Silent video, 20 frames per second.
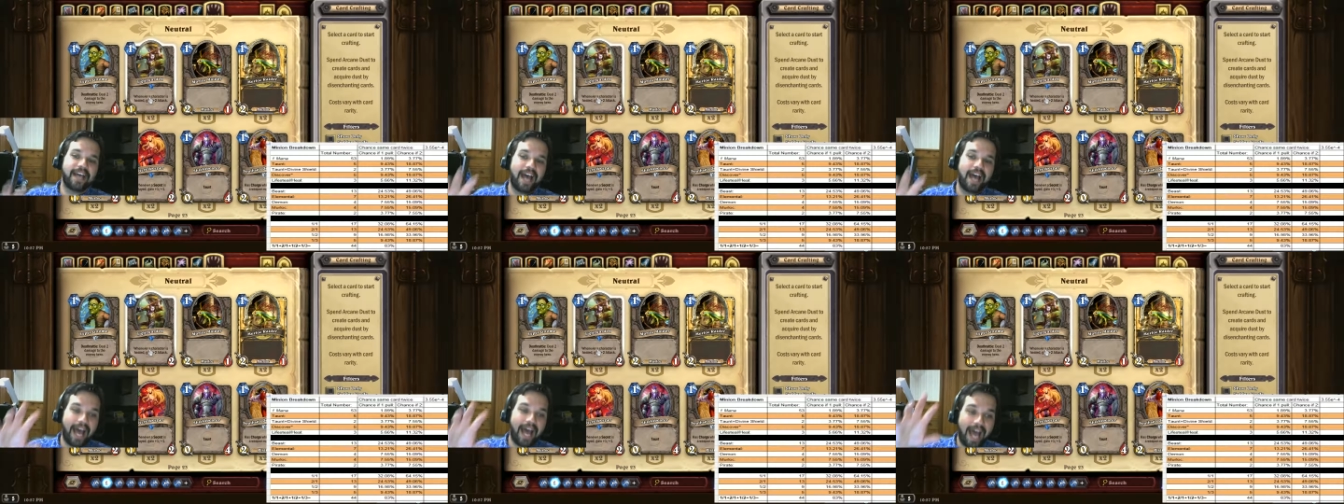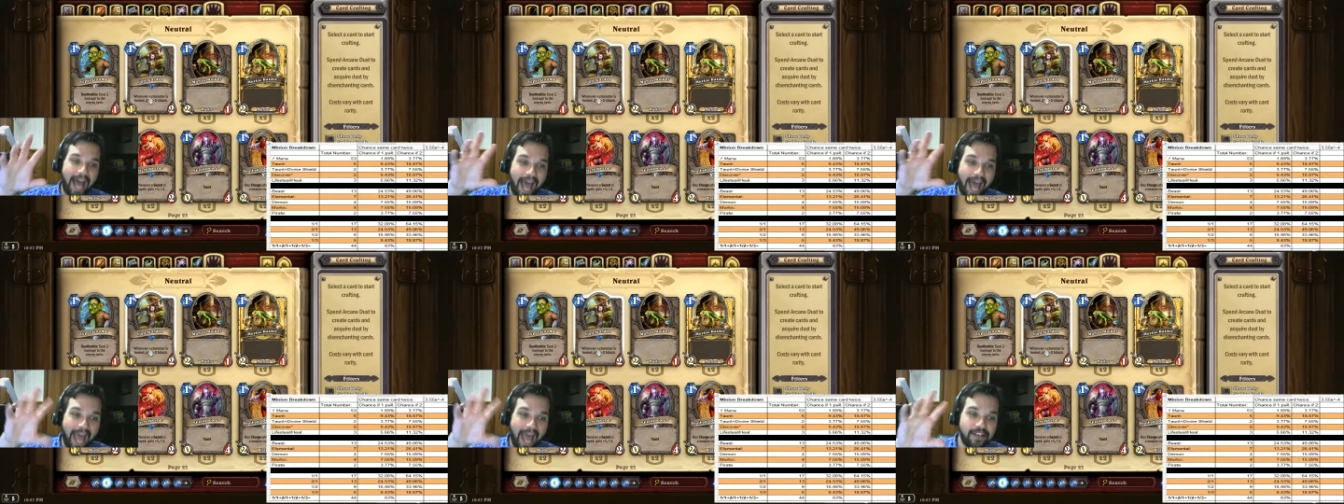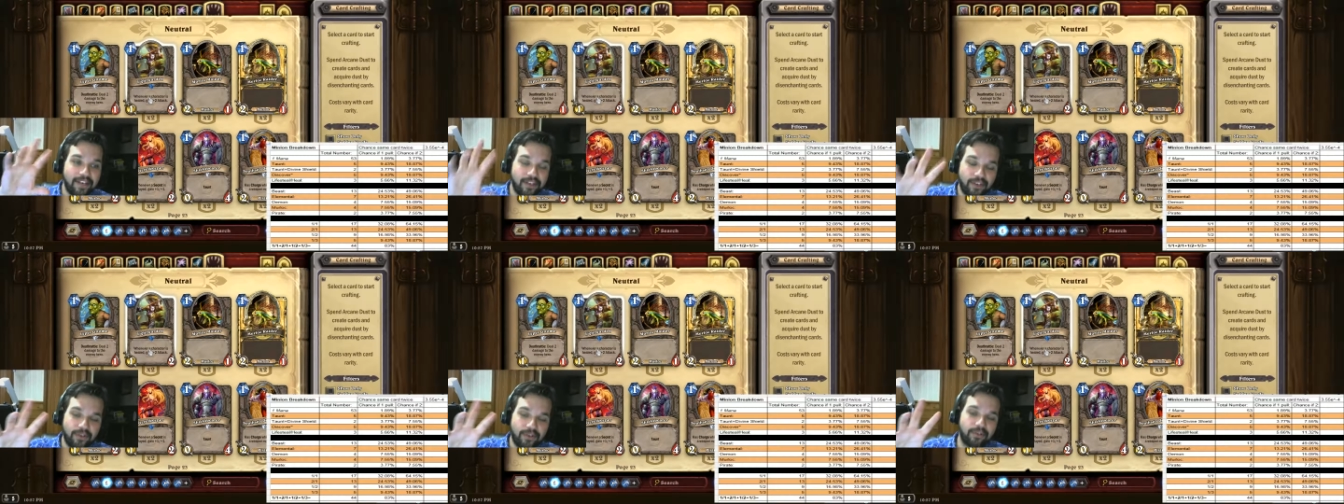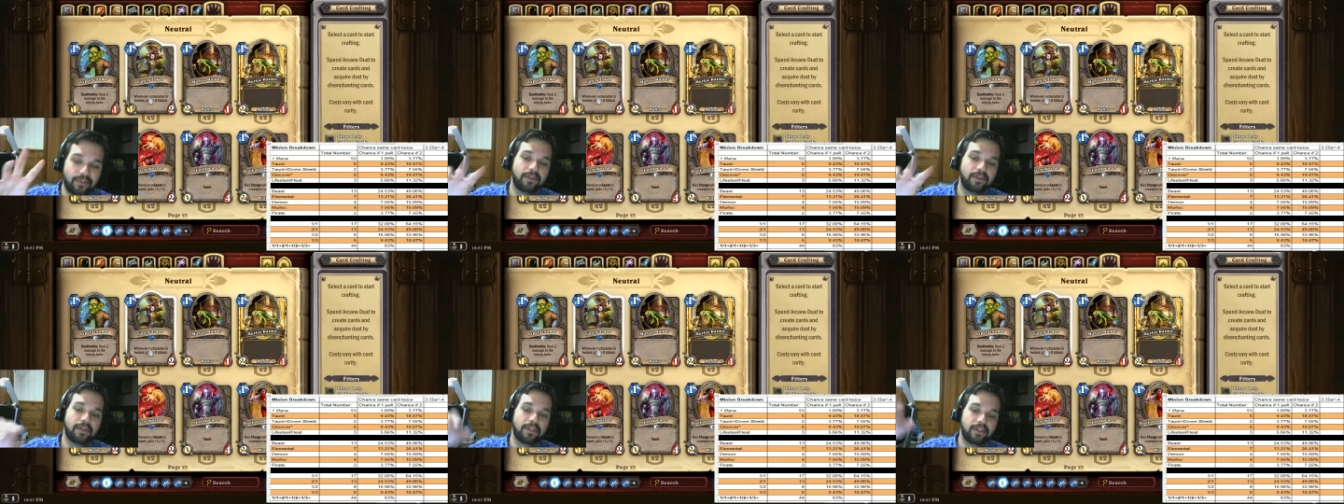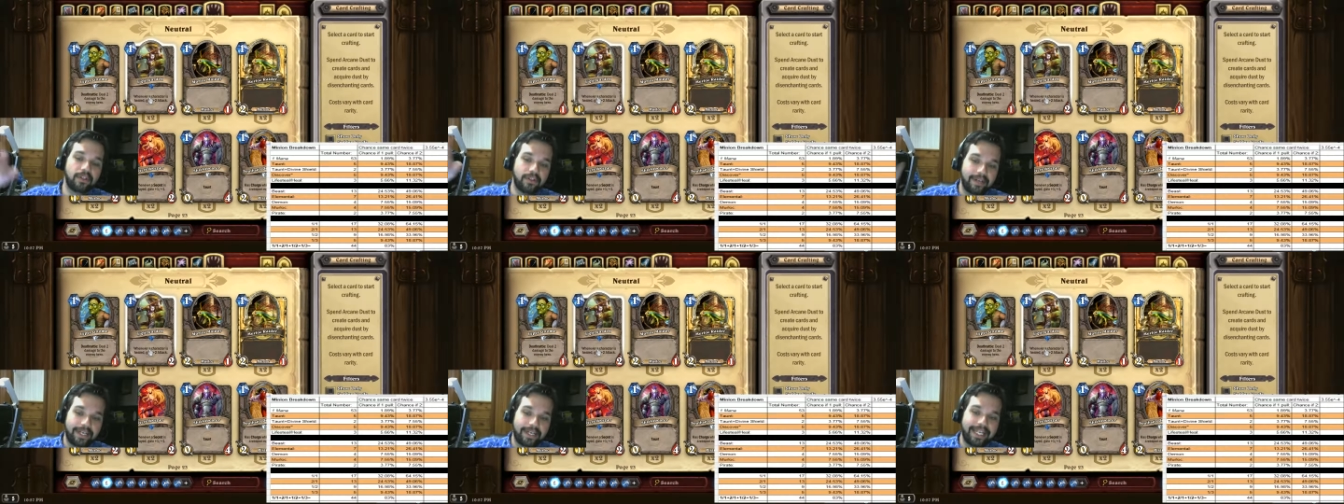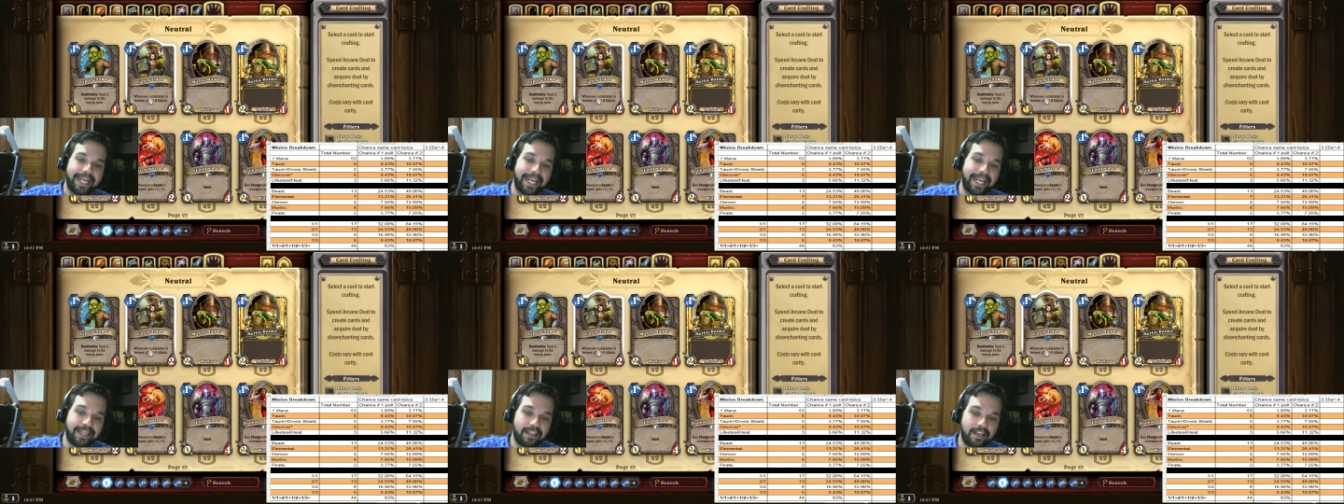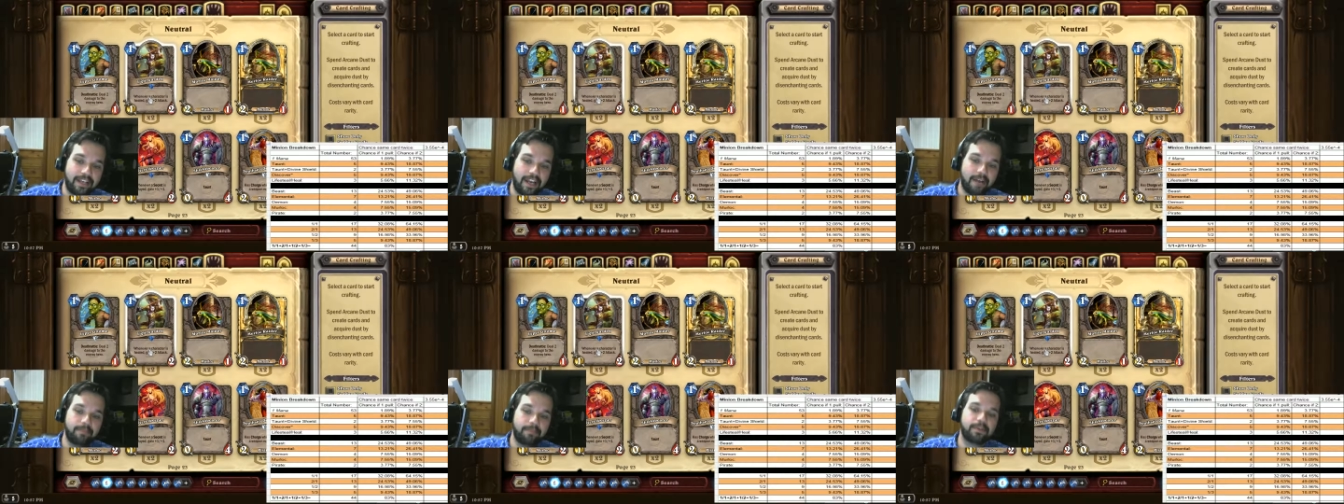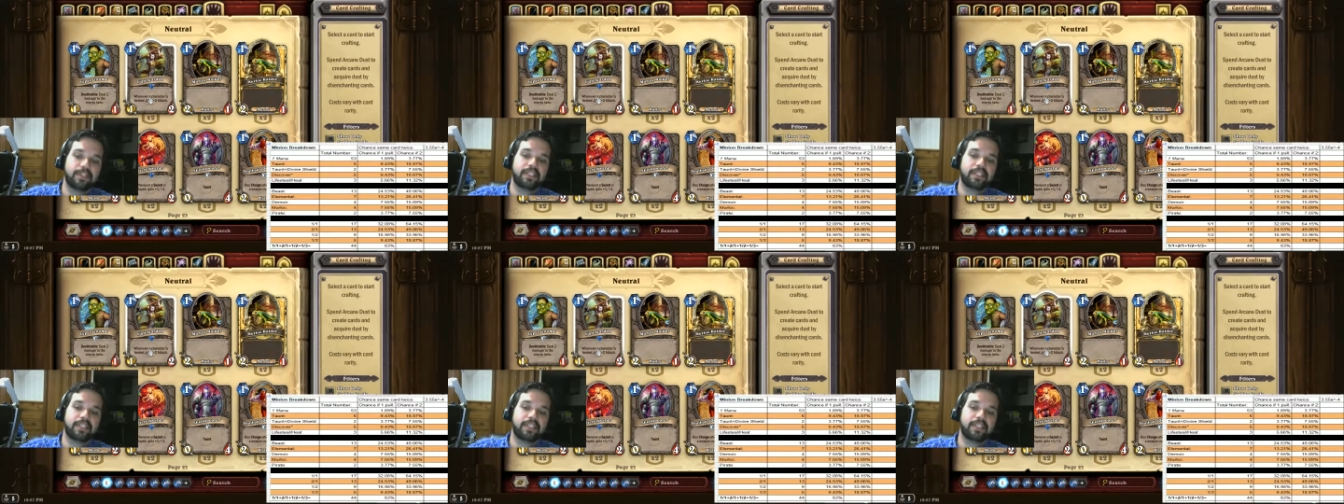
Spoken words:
I knew, looking at the numbers